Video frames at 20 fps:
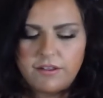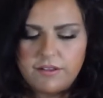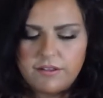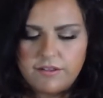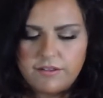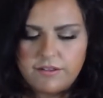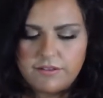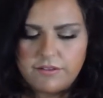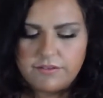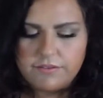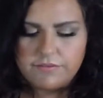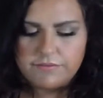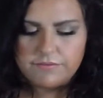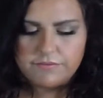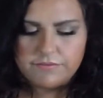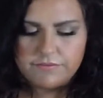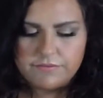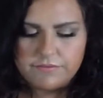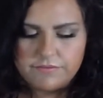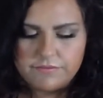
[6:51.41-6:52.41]

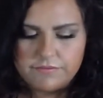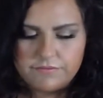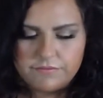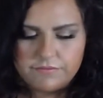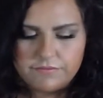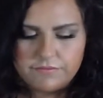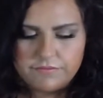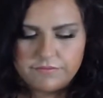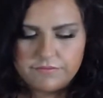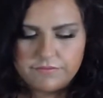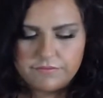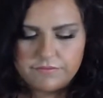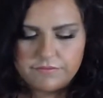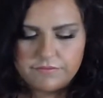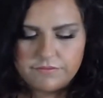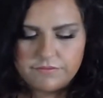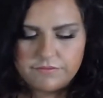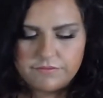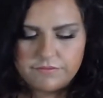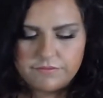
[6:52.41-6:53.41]

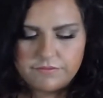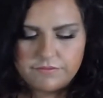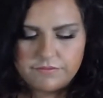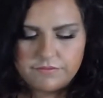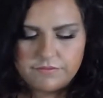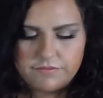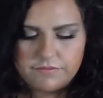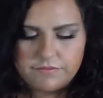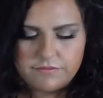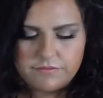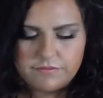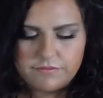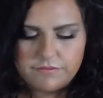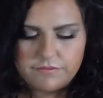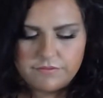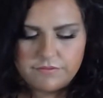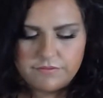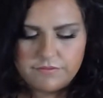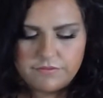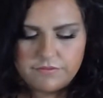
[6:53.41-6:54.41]

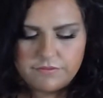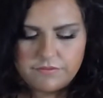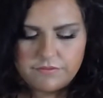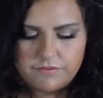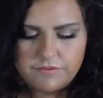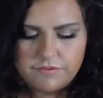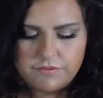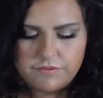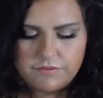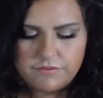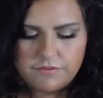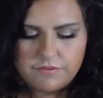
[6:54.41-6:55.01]
(silence)